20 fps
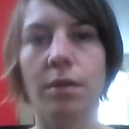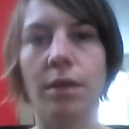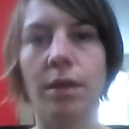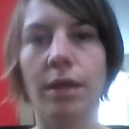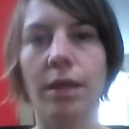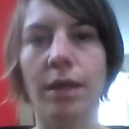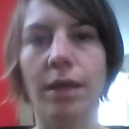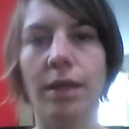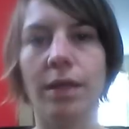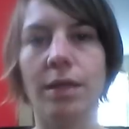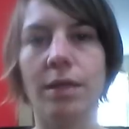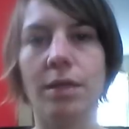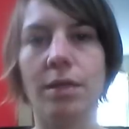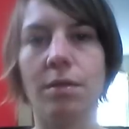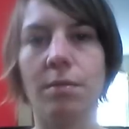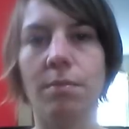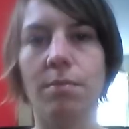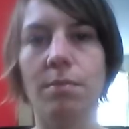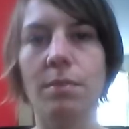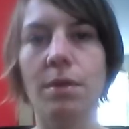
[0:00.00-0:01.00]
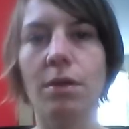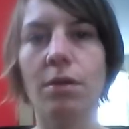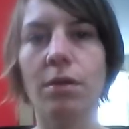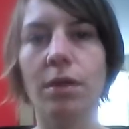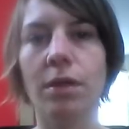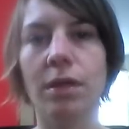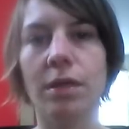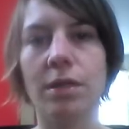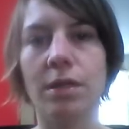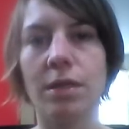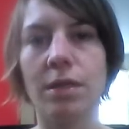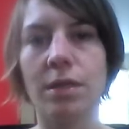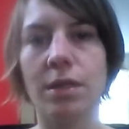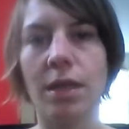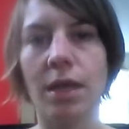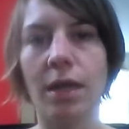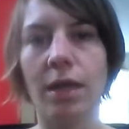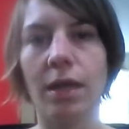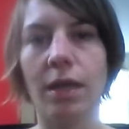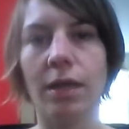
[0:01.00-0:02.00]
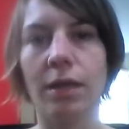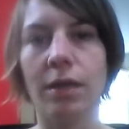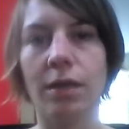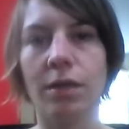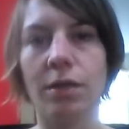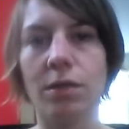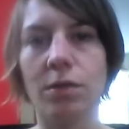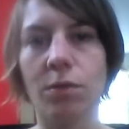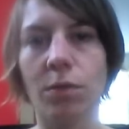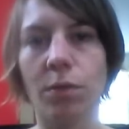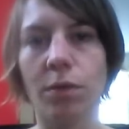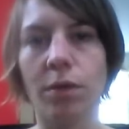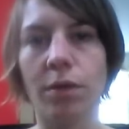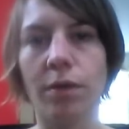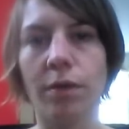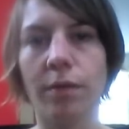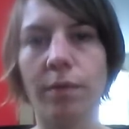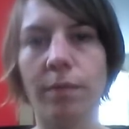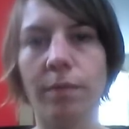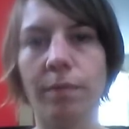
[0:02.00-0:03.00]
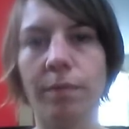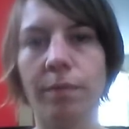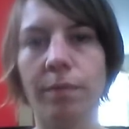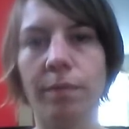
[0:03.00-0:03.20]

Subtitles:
It is merely sustaining the disorder.